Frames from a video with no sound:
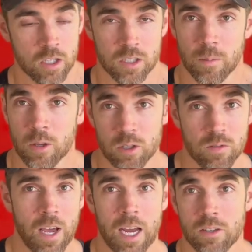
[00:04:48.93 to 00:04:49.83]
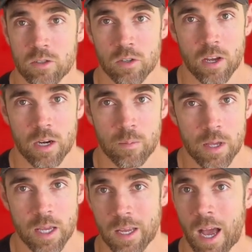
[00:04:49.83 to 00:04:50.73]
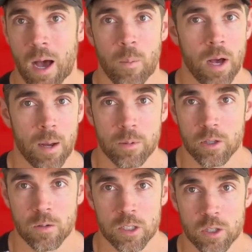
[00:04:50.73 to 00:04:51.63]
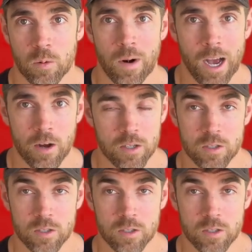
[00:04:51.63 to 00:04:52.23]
Some of those factors are gonna be, how popular is the route?